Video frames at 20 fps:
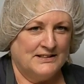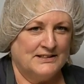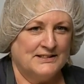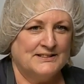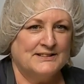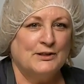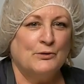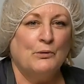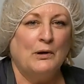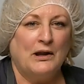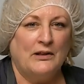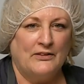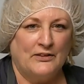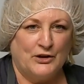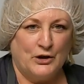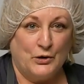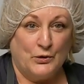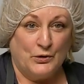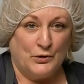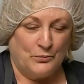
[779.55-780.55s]
So while the
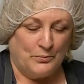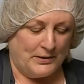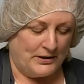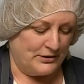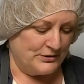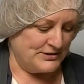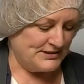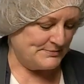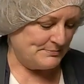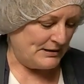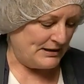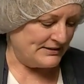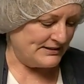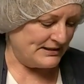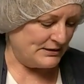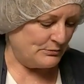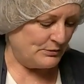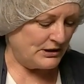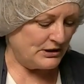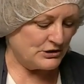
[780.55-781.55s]
cocoa butter is
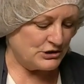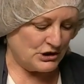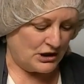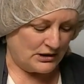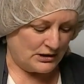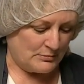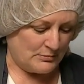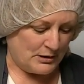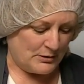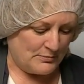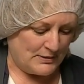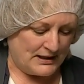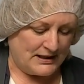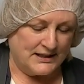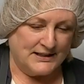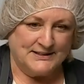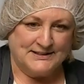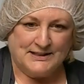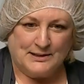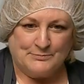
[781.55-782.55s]
melting, we can talk about
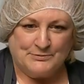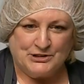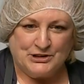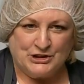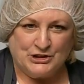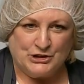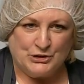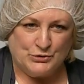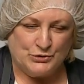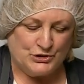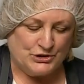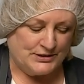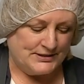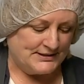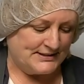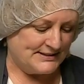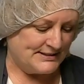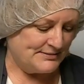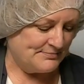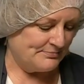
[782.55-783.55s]
making
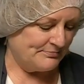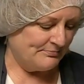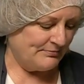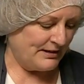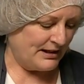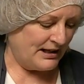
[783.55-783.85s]
substitutions.